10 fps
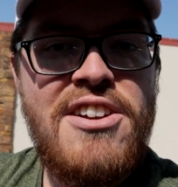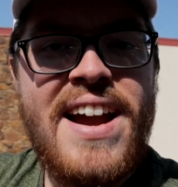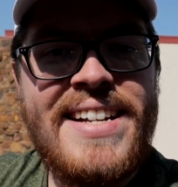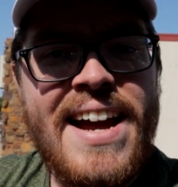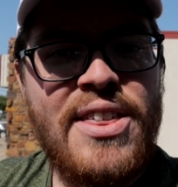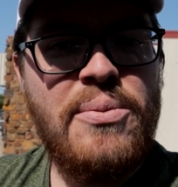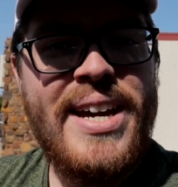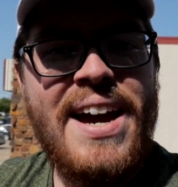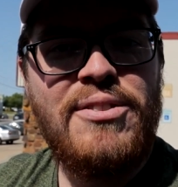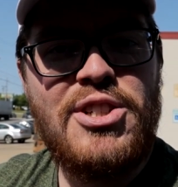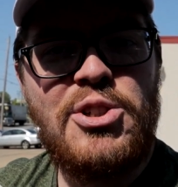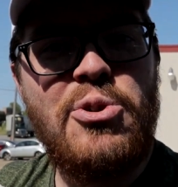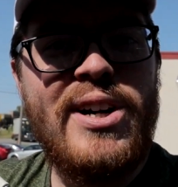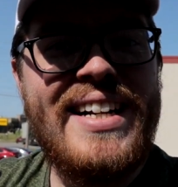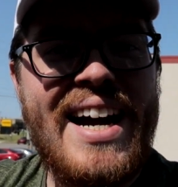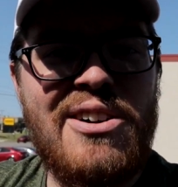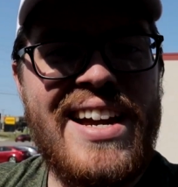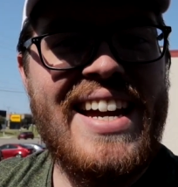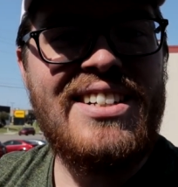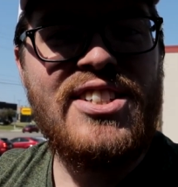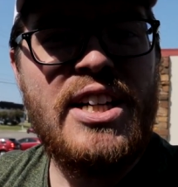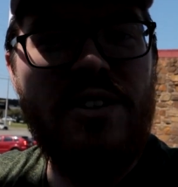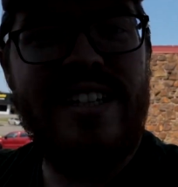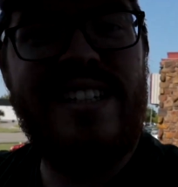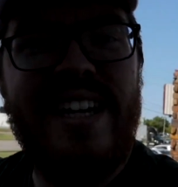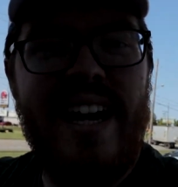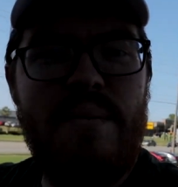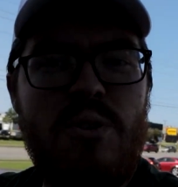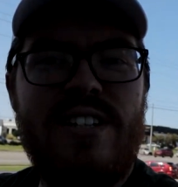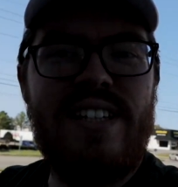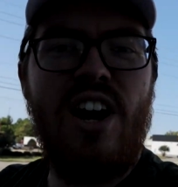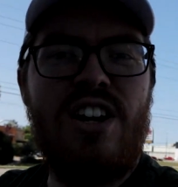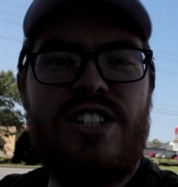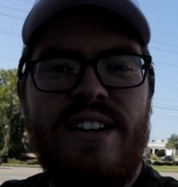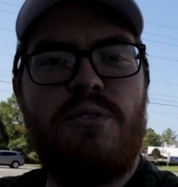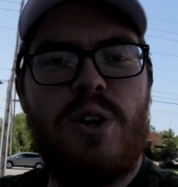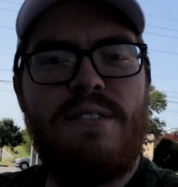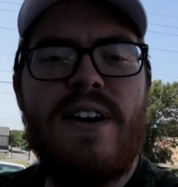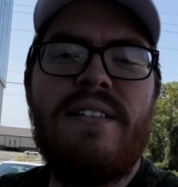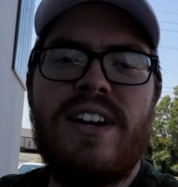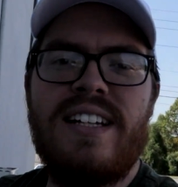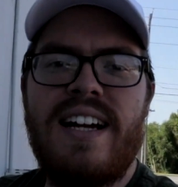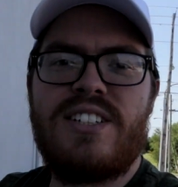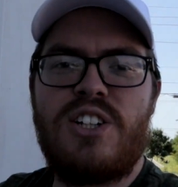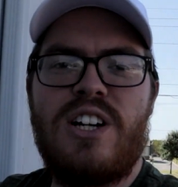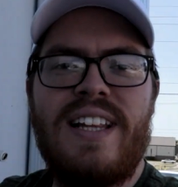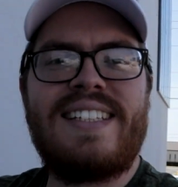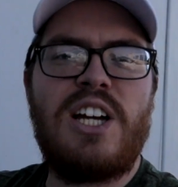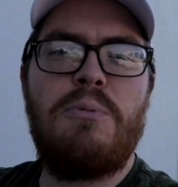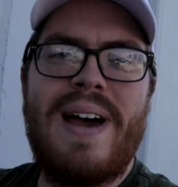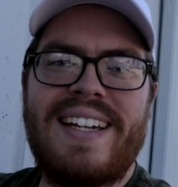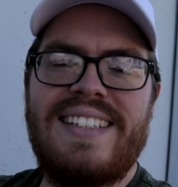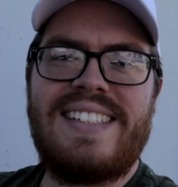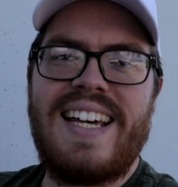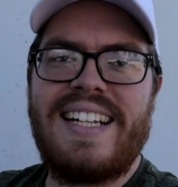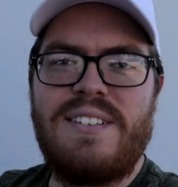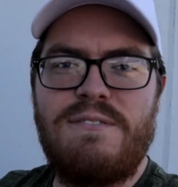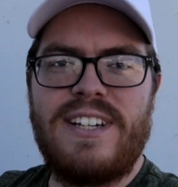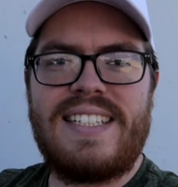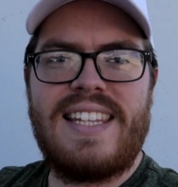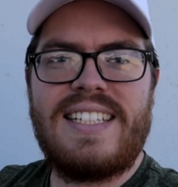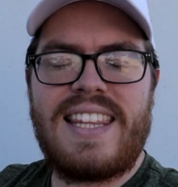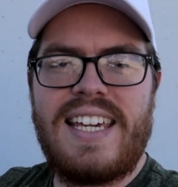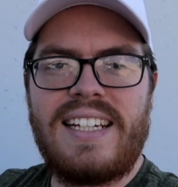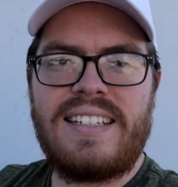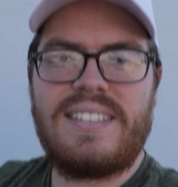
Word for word: All right, now that we have destroyed our H-Series camera's RJ45 connector, let's go back inside and fix this thing.